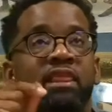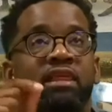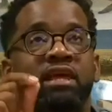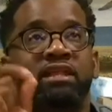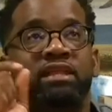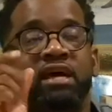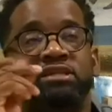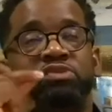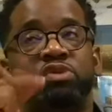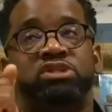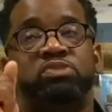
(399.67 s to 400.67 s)
That just
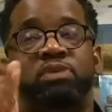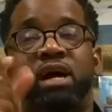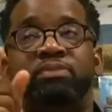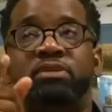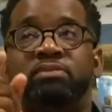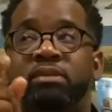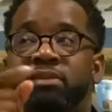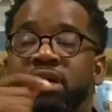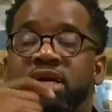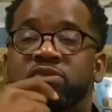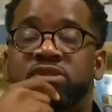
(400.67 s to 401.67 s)
what just popped in my
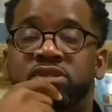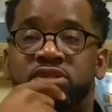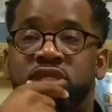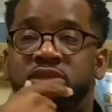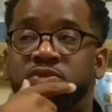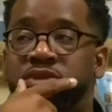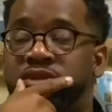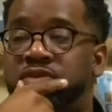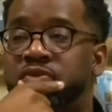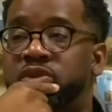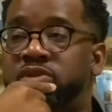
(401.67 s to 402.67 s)
mind was the scene when
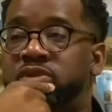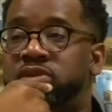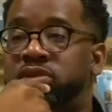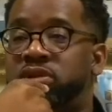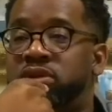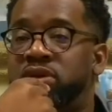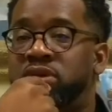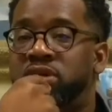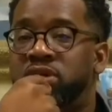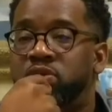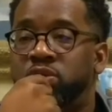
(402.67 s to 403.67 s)
when
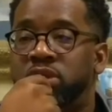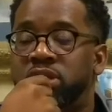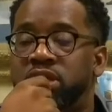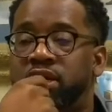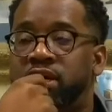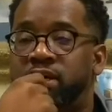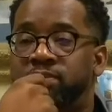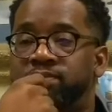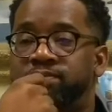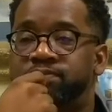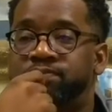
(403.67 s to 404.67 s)
when um,
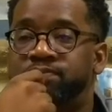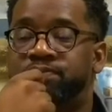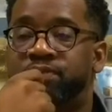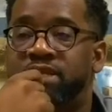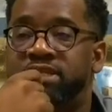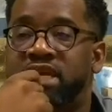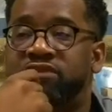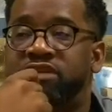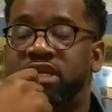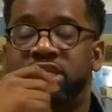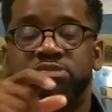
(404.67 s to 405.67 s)
David
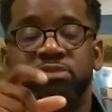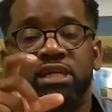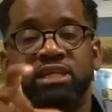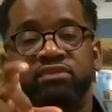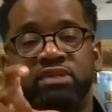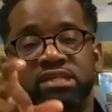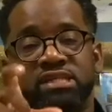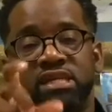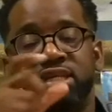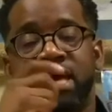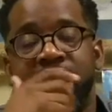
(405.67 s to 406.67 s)
and his men lived in
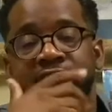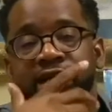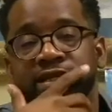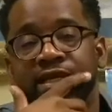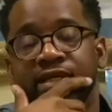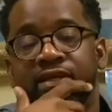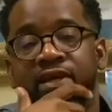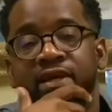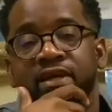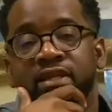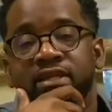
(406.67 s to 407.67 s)
Ziklag and they
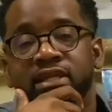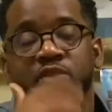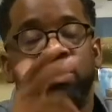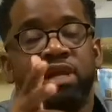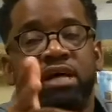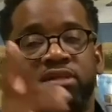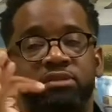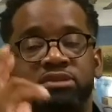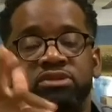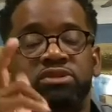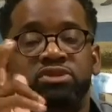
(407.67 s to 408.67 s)
they went out to
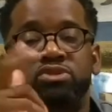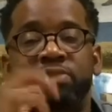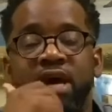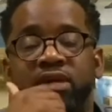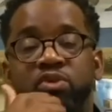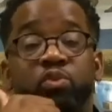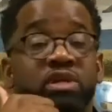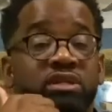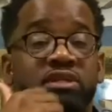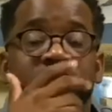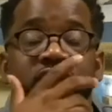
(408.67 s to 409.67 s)
do battle with
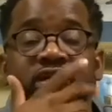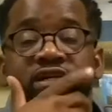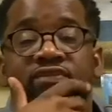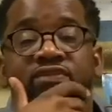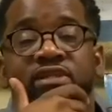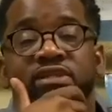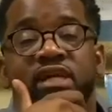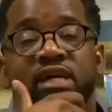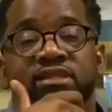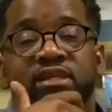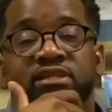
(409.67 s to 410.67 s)
the uh, Philistines
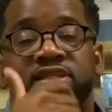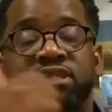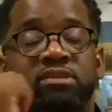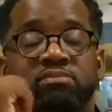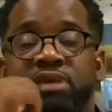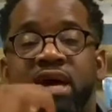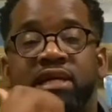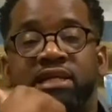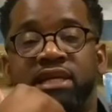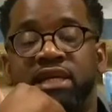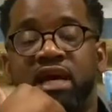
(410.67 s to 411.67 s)
and they sent them back and
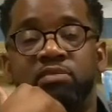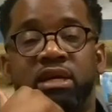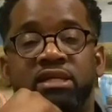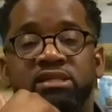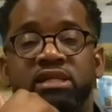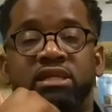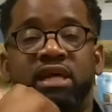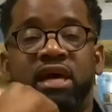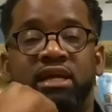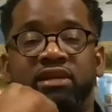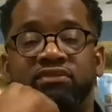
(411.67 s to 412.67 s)
they got back to
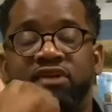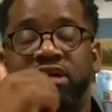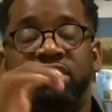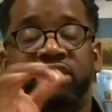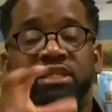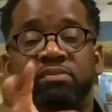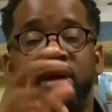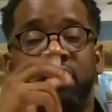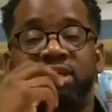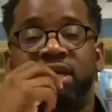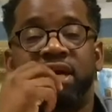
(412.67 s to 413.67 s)
Ziklag and they found out that the
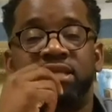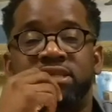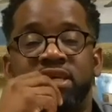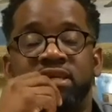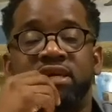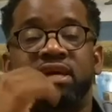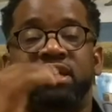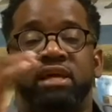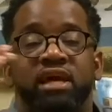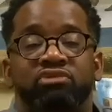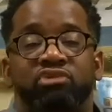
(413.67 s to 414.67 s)
Amalekites had
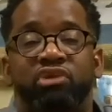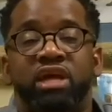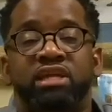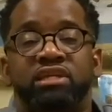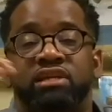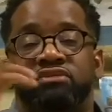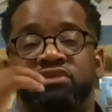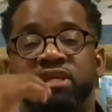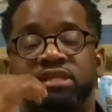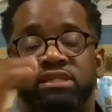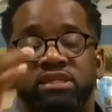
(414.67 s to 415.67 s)
had raided their
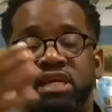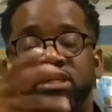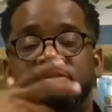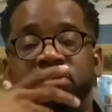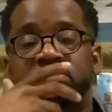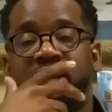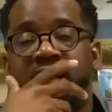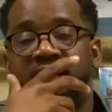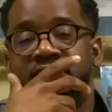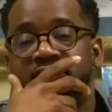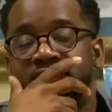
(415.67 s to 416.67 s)
village and taken the people
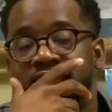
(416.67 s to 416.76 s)
hostage.